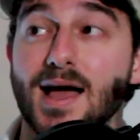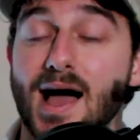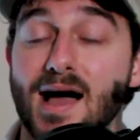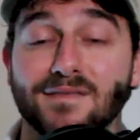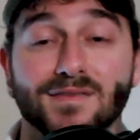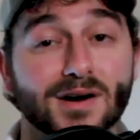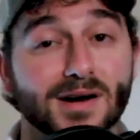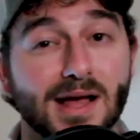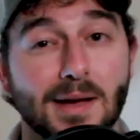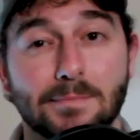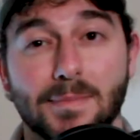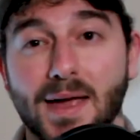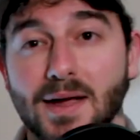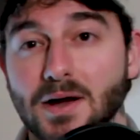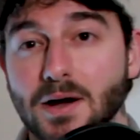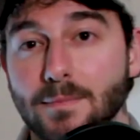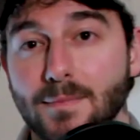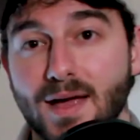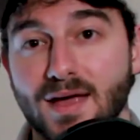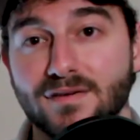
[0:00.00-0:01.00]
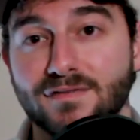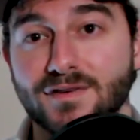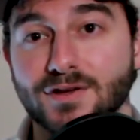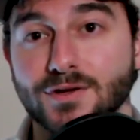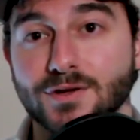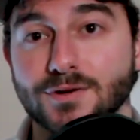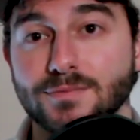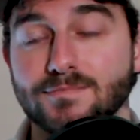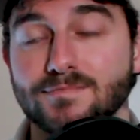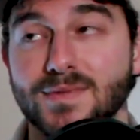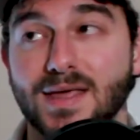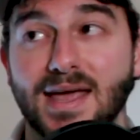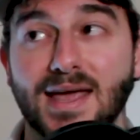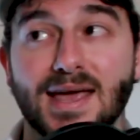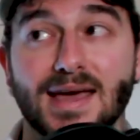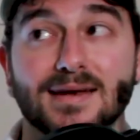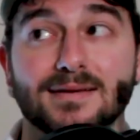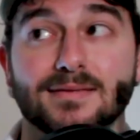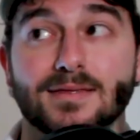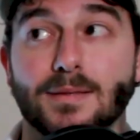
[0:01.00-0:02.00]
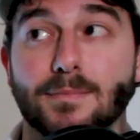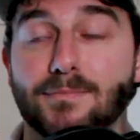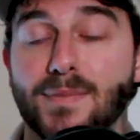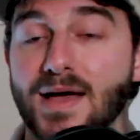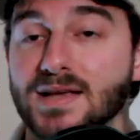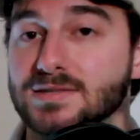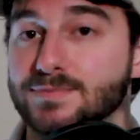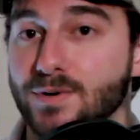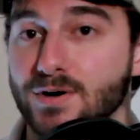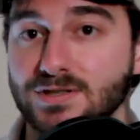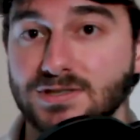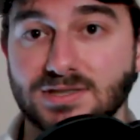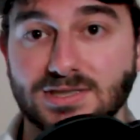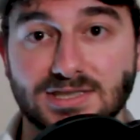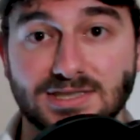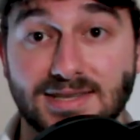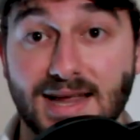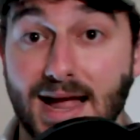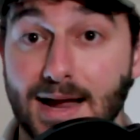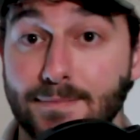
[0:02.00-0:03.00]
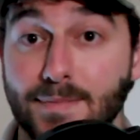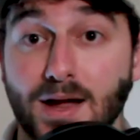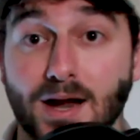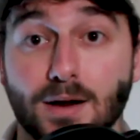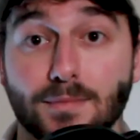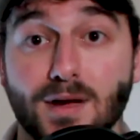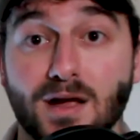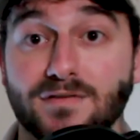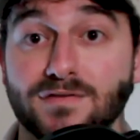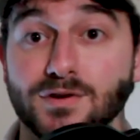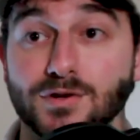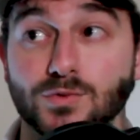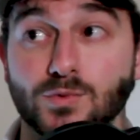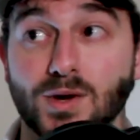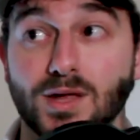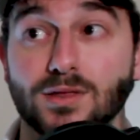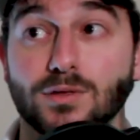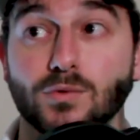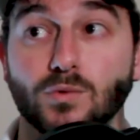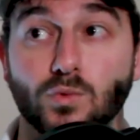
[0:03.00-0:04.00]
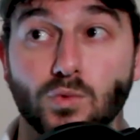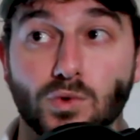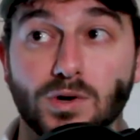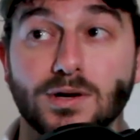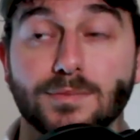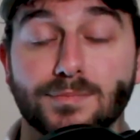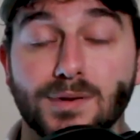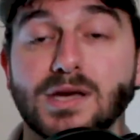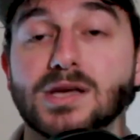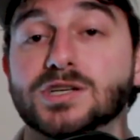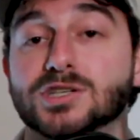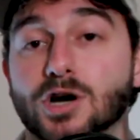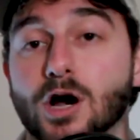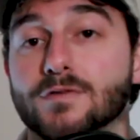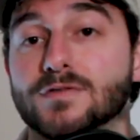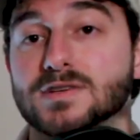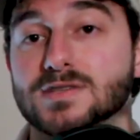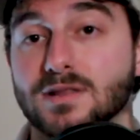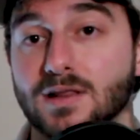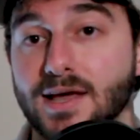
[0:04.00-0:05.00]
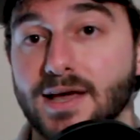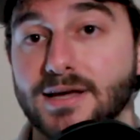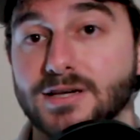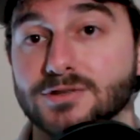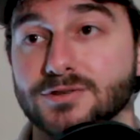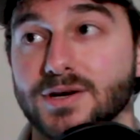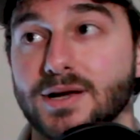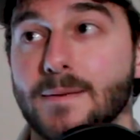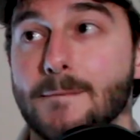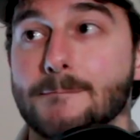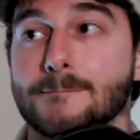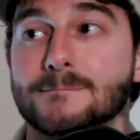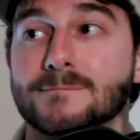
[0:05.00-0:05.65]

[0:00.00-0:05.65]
I've already got Baker Mayfield, and the best person to stack Baker Mayfield with would be Jarvis Landry.